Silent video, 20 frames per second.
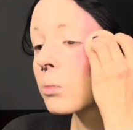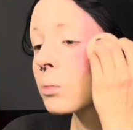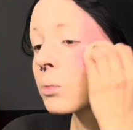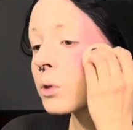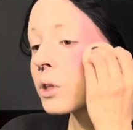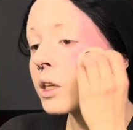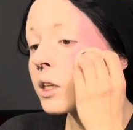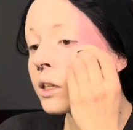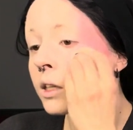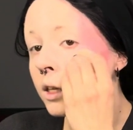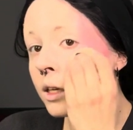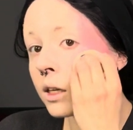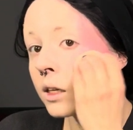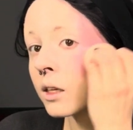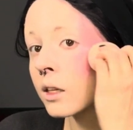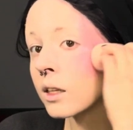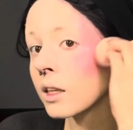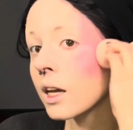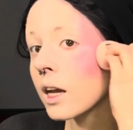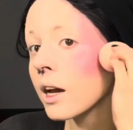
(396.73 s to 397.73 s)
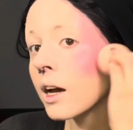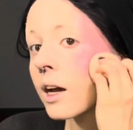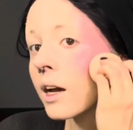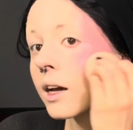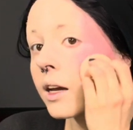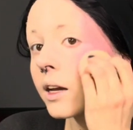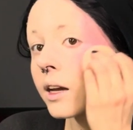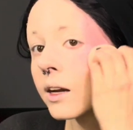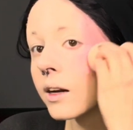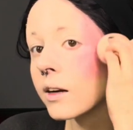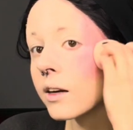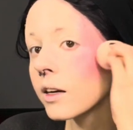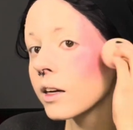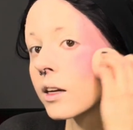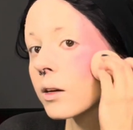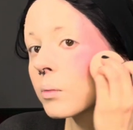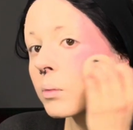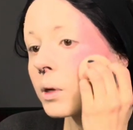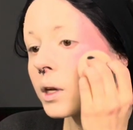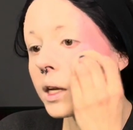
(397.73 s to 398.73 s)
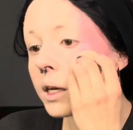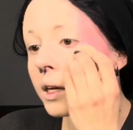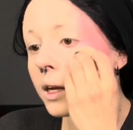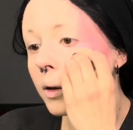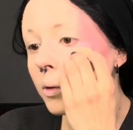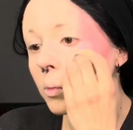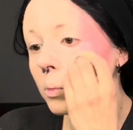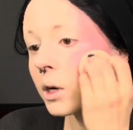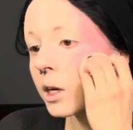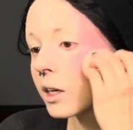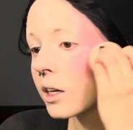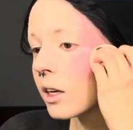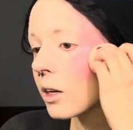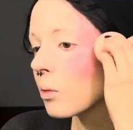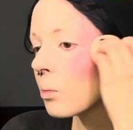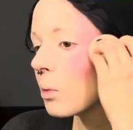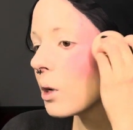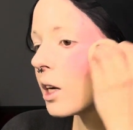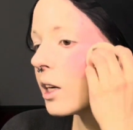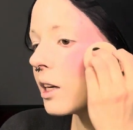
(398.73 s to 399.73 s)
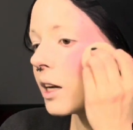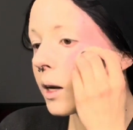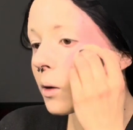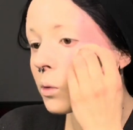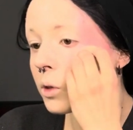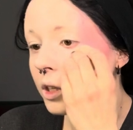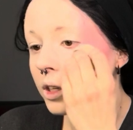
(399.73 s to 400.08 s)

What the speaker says: Blend it into the eye area. Blend out, blend out, blend out.